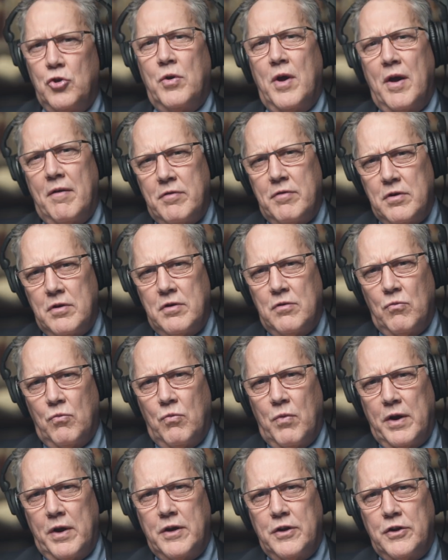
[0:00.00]
haven't
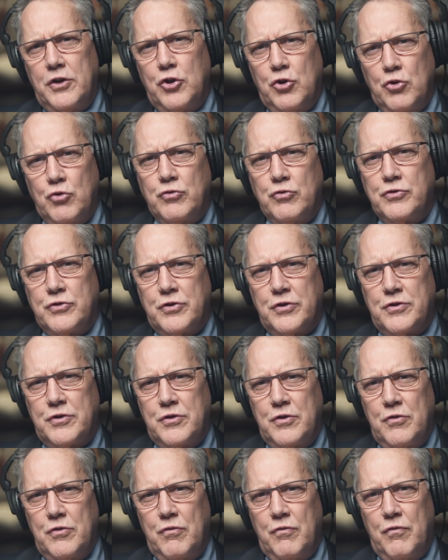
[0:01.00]
wanted to use the
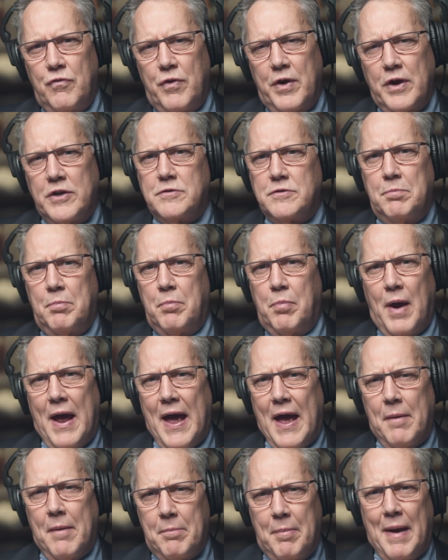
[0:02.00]
phrase
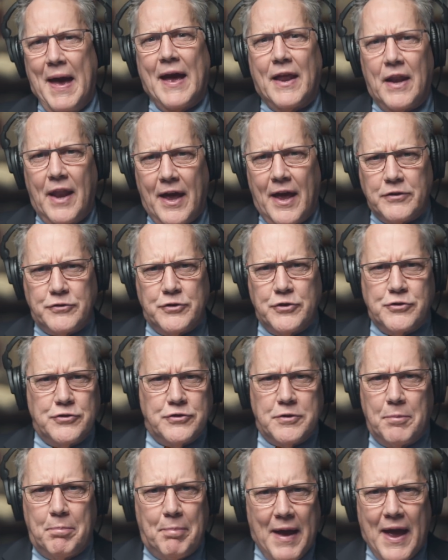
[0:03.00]
backlash. This
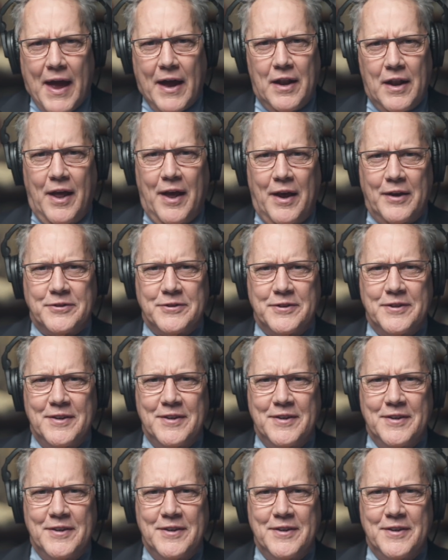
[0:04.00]
is a backlash.